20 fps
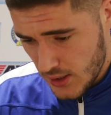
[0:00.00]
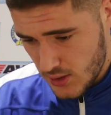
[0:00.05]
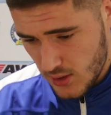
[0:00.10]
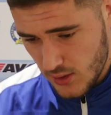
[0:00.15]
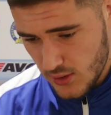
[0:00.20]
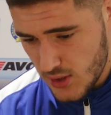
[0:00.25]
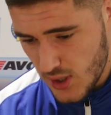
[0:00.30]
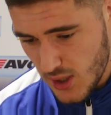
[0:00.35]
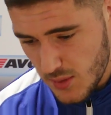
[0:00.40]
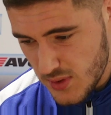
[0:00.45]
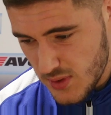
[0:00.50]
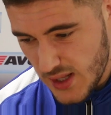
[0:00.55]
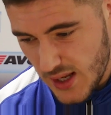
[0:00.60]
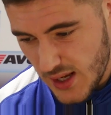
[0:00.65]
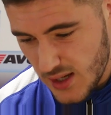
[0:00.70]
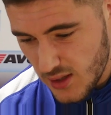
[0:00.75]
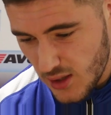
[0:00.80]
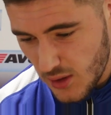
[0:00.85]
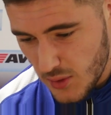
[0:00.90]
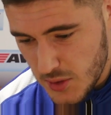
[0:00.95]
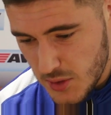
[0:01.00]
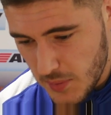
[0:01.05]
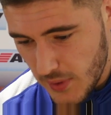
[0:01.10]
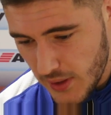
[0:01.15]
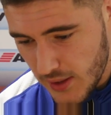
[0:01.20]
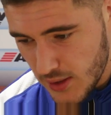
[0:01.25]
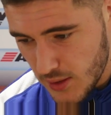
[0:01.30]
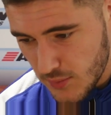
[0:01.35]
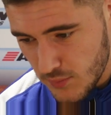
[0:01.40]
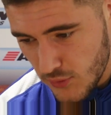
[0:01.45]
in terms of that, you know, it's
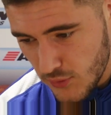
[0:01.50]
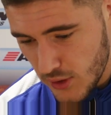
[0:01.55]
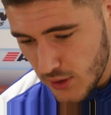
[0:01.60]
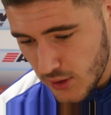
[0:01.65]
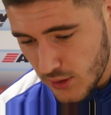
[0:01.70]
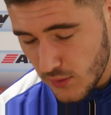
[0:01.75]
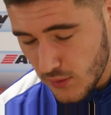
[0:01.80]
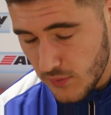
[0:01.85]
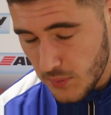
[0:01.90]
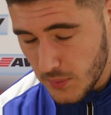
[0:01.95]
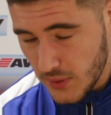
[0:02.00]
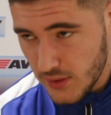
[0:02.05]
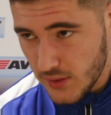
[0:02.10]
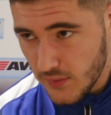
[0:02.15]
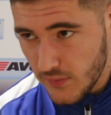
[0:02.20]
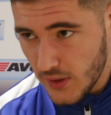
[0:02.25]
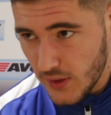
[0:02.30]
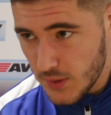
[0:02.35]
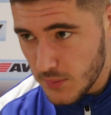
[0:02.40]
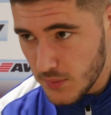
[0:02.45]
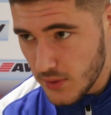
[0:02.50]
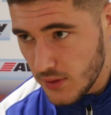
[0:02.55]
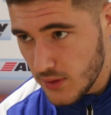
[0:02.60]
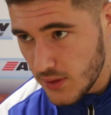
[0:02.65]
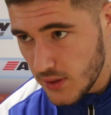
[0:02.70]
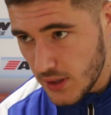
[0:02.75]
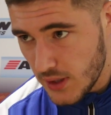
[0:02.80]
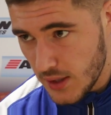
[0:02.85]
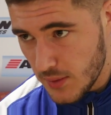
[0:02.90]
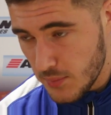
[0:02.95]
been really good for my
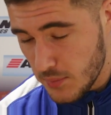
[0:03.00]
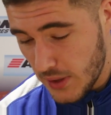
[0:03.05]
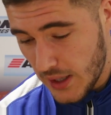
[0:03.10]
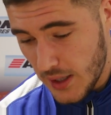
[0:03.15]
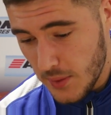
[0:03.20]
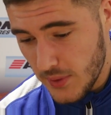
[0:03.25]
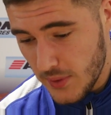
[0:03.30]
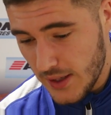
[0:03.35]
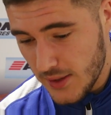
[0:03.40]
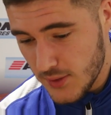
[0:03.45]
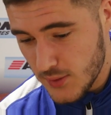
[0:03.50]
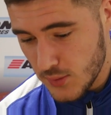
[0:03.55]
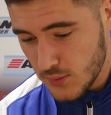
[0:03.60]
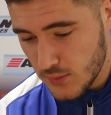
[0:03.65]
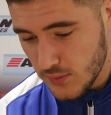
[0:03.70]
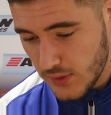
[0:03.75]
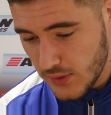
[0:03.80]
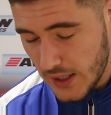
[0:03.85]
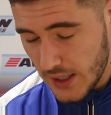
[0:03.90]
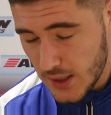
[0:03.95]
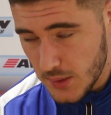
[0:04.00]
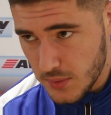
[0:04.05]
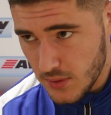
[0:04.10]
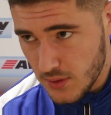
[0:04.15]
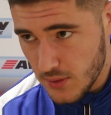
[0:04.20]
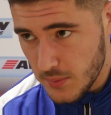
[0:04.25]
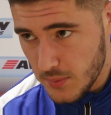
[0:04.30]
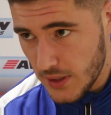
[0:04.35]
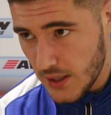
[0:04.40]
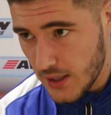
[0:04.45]
development, playing with that sort of
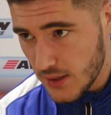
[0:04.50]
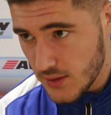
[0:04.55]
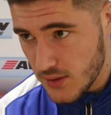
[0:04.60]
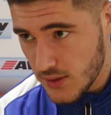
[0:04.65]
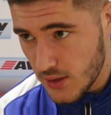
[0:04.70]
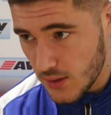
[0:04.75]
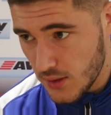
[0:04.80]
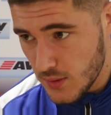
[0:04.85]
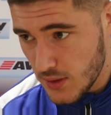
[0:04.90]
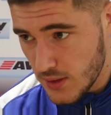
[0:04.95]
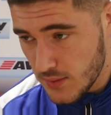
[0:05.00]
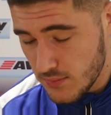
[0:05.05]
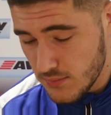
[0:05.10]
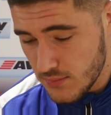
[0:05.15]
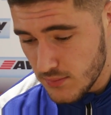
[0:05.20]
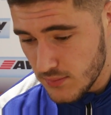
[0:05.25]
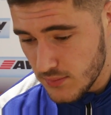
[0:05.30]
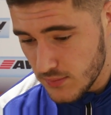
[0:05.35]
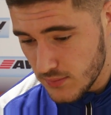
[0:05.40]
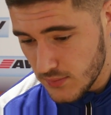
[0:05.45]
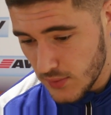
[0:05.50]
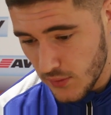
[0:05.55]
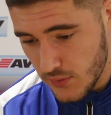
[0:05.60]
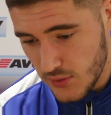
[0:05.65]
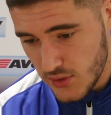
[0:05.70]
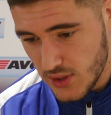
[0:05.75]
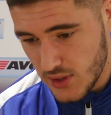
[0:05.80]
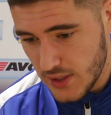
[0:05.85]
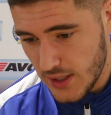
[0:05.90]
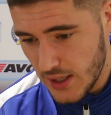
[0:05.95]
calibre of player. So
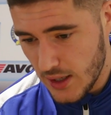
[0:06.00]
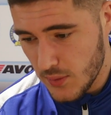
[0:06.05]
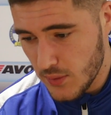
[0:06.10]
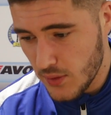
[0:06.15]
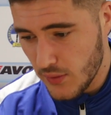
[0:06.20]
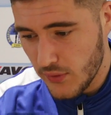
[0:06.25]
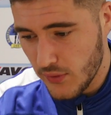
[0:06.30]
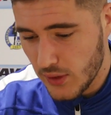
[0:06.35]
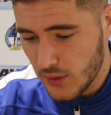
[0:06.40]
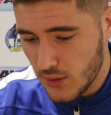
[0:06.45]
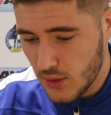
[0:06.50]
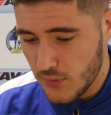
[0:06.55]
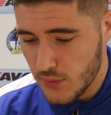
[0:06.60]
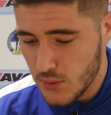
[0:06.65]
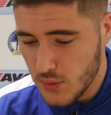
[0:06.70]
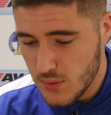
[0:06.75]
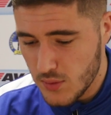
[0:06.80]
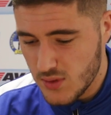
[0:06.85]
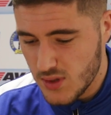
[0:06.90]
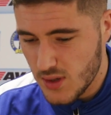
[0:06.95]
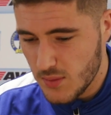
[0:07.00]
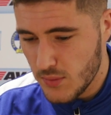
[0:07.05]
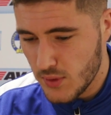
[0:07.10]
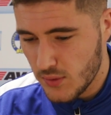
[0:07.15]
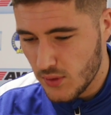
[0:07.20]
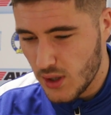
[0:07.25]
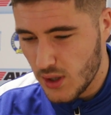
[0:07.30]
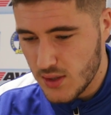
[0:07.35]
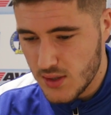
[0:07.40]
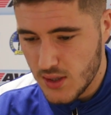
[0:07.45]
obviously now I thought it was the
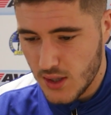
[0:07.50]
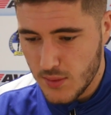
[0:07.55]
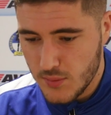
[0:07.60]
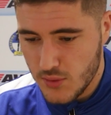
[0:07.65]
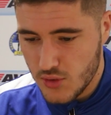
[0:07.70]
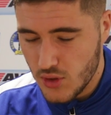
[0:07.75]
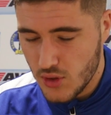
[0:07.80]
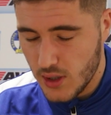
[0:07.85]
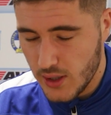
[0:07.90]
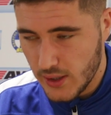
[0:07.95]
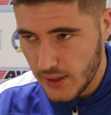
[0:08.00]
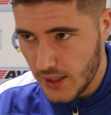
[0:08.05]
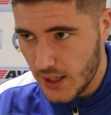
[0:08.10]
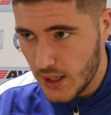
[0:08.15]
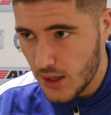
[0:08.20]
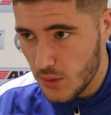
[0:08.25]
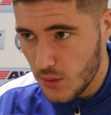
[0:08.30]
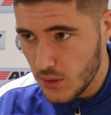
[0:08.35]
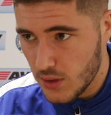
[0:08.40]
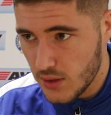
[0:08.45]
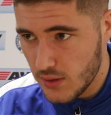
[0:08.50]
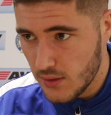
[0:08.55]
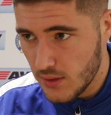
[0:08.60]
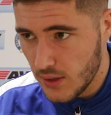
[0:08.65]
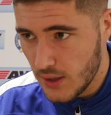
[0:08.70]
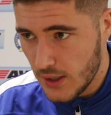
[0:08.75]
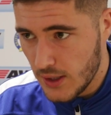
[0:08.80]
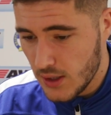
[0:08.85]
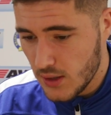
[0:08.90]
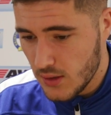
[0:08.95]
right time to try and get out and
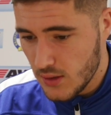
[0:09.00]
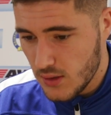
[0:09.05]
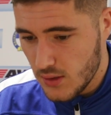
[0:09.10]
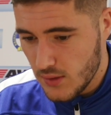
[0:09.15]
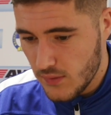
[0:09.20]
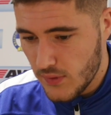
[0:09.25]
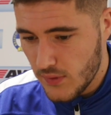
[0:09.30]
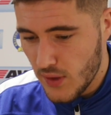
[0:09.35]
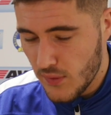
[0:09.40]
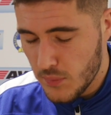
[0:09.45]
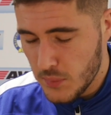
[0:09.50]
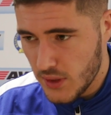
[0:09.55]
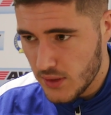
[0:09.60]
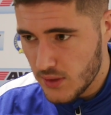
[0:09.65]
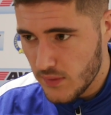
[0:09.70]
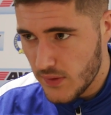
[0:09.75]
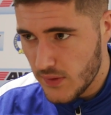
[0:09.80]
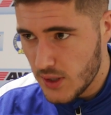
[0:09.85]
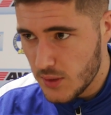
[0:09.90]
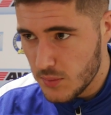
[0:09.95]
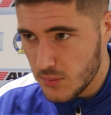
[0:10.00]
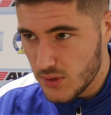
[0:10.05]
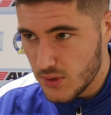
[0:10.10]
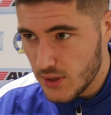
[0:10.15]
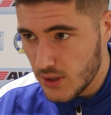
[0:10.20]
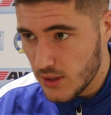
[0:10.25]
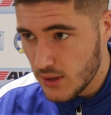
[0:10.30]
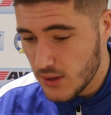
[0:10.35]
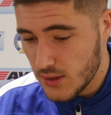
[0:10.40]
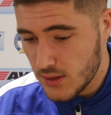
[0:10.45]
further my
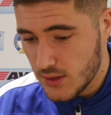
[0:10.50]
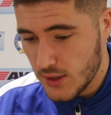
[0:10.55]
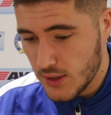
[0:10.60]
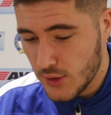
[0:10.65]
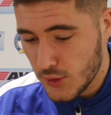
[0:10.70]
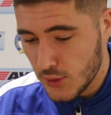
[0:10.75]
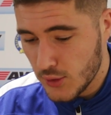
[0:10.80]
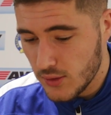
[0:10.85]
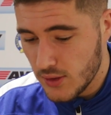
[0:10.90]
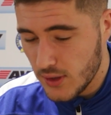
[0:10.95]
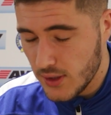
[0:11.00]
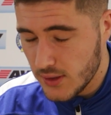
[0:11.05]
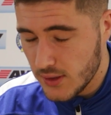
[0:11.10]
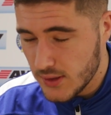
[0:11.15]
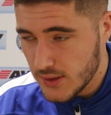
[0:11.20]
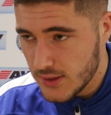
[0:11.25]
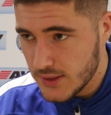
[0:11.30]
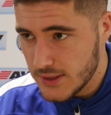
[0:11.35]
development in a good league.